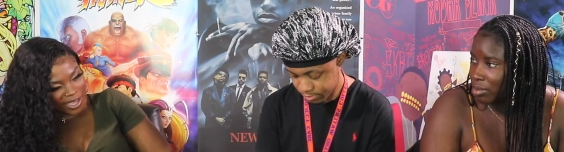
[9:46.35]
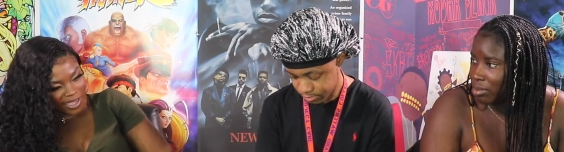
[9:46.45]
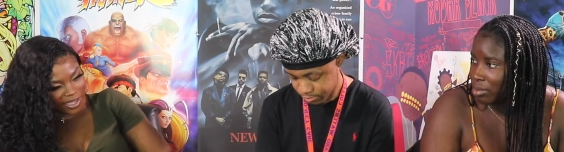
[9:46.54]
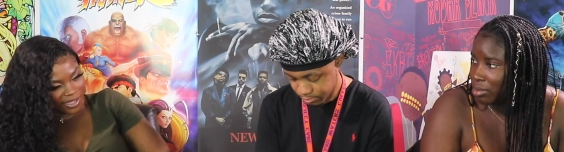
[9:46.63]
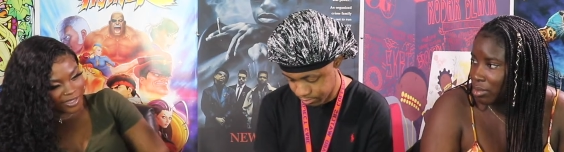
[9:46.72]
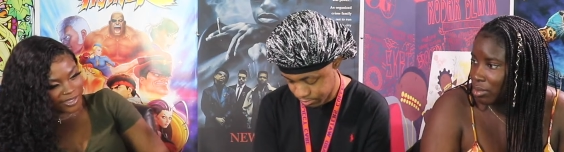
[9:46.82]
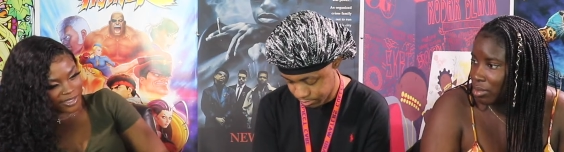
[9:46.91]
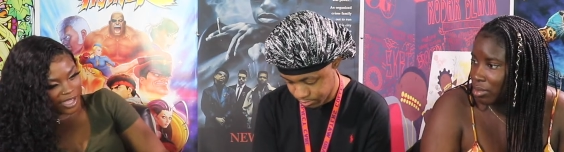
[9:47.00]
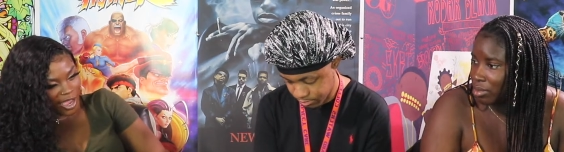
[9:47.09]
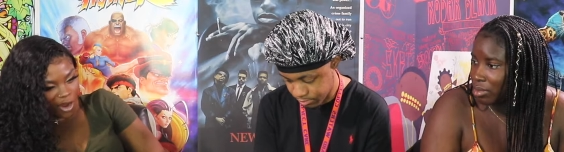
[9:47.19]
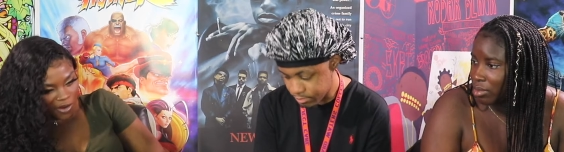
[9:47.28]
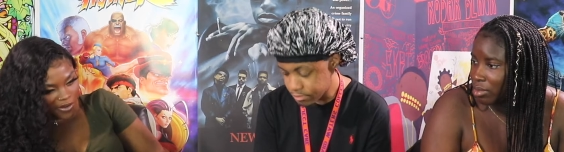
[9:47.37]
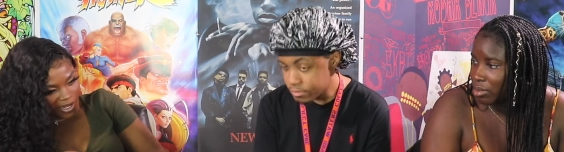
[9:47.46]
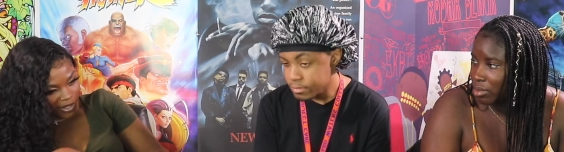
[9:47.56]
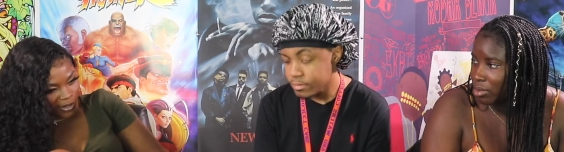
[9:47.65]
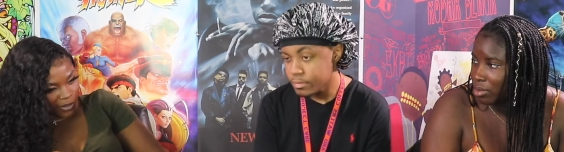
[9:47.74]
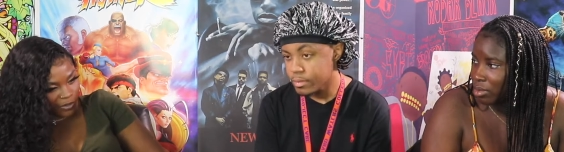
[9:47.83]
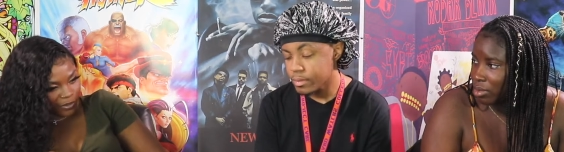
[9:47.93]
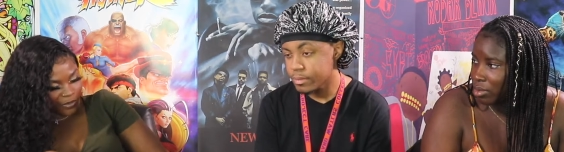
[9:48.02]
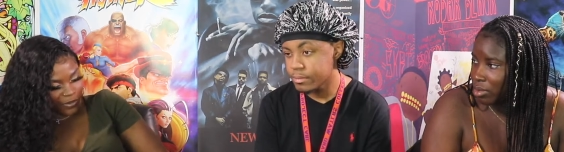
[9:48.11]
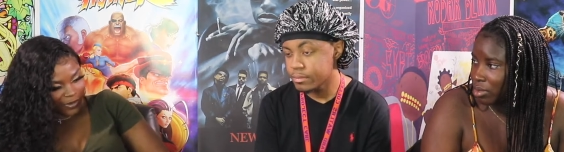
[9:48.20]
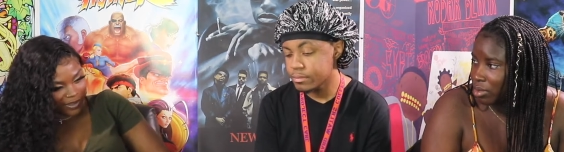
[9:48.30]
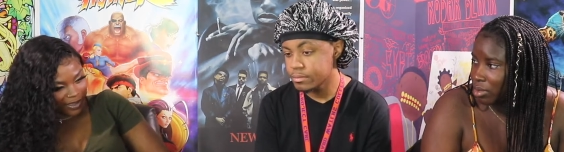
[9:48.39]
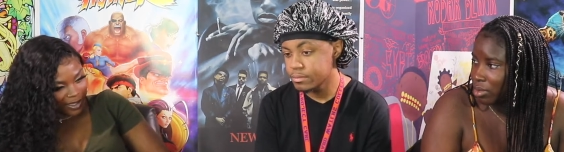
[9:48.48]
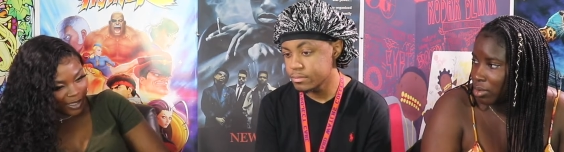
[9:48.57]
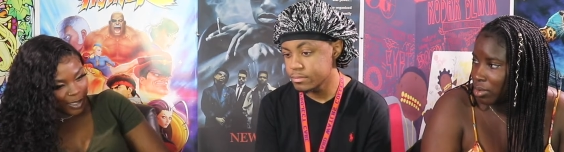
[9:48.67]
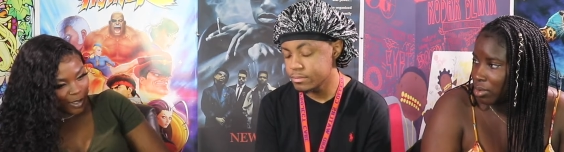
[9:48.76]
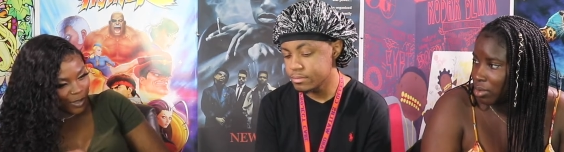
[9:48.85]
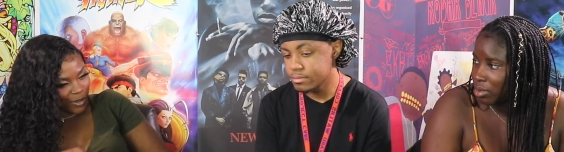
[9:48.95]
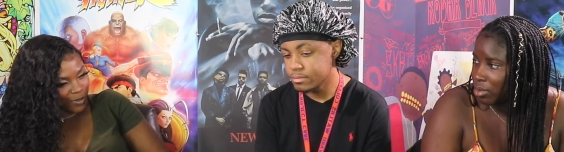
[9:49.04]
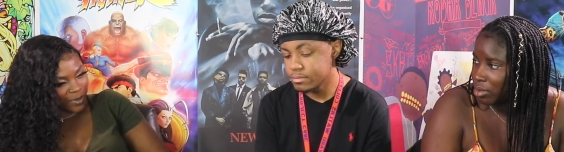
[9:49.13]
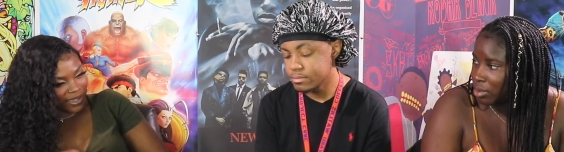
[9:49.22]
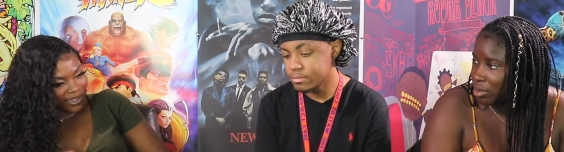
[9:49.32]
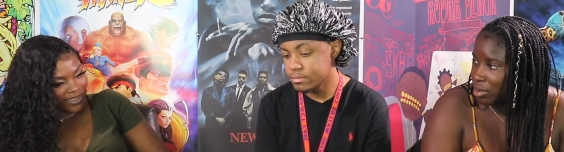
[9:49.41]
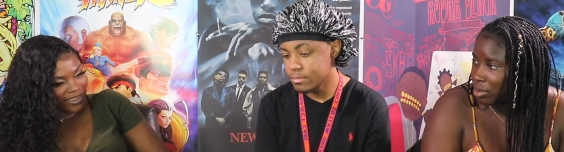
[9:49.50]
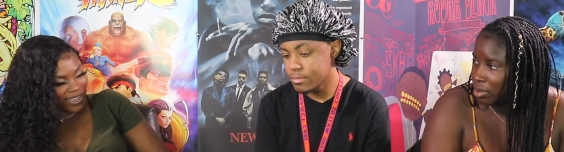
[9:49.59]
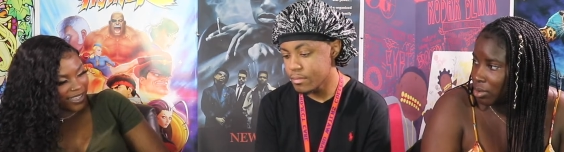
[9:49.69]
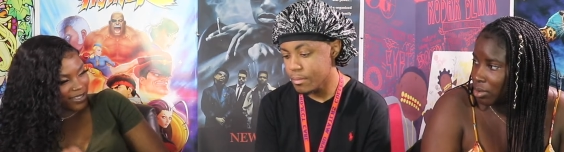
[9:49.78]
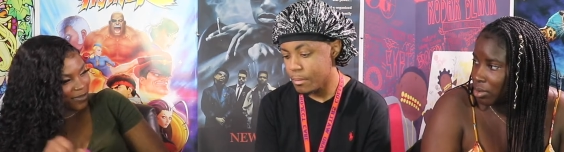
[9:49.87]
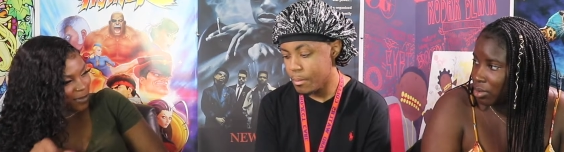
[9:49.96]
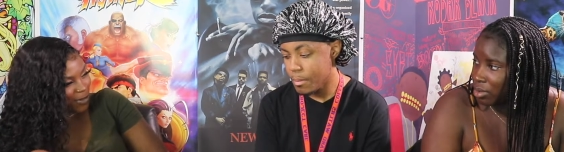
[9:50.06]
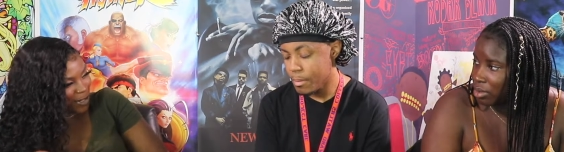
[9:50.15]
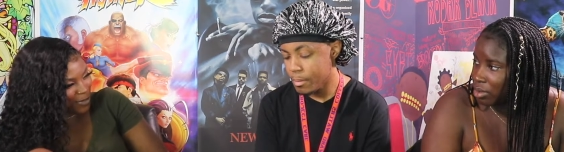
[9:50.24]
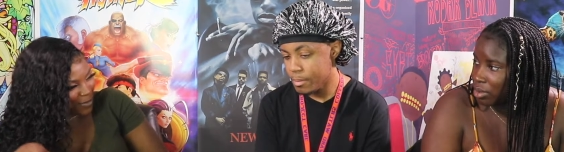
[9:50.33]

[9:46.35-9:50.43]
Speaker 1: my ex, I already knew who my I guess future